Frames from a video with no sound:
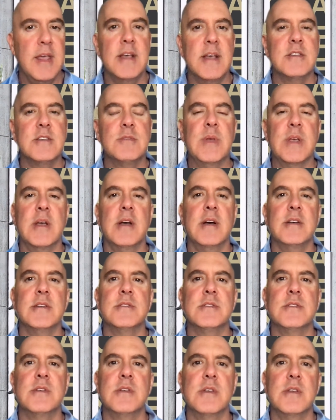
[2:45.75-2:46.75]
is
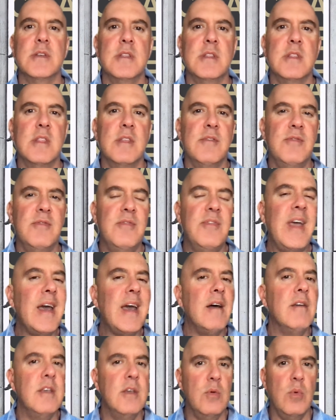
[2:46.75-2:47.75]
because the
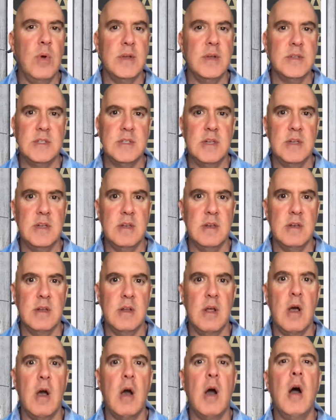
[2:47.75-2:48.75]
value wasn't
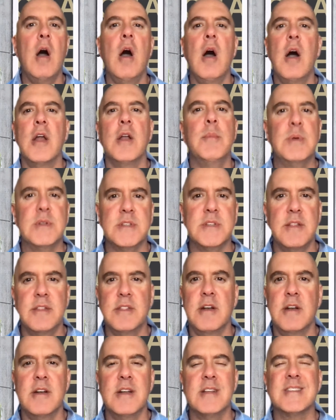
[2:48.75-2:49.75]
100% there.